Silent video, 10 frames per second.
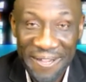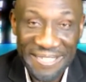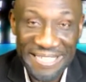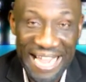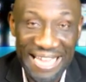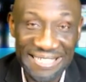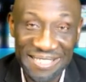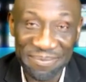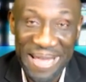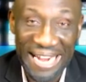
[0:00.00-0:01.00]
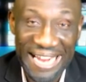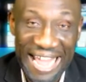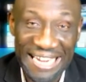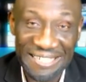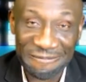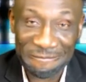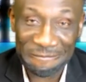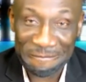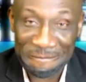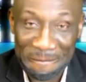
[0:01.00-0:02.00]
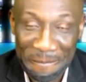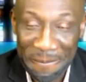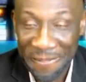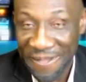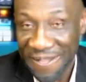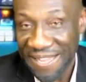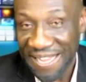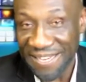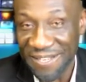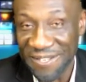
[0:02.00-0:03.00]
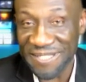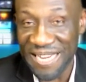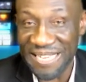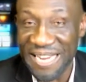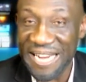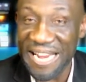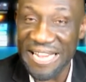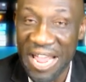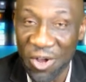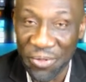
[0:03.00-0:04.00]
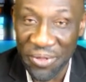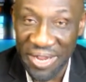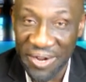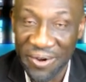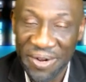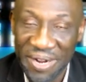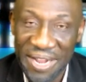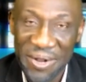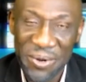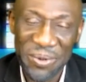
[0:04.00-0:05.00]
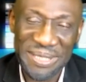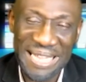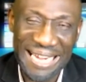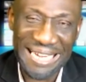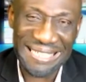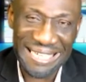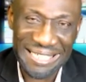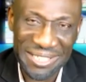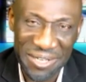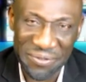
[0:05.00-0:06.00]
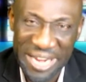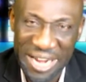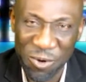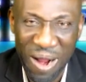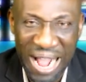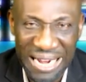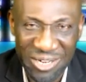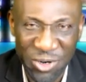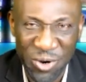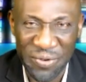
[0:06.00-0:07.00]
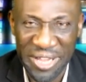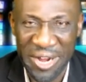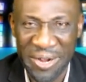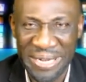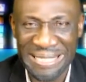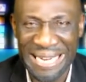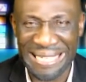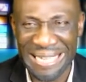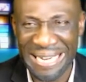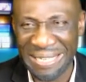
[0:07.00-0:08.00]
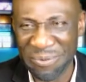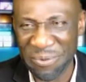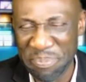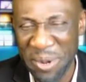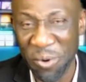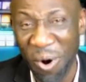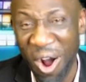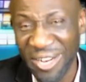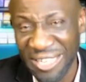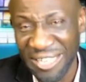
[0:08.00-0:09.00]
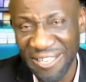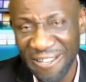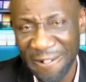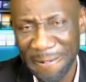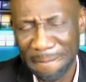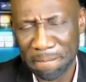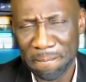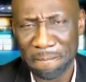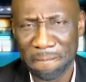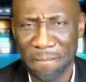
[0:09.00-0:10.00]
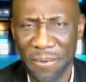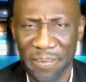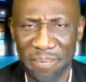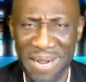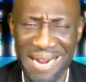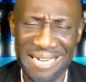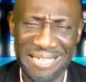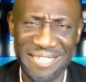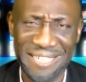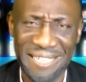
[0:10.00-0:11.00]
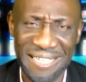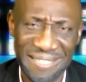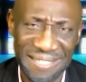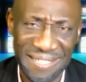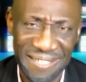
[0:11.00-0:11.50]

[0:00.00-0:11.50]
Giannis is back at it, and it looks like they're getting healthier. That addition of Jay Crowder over there in Milwaukee, my goodness.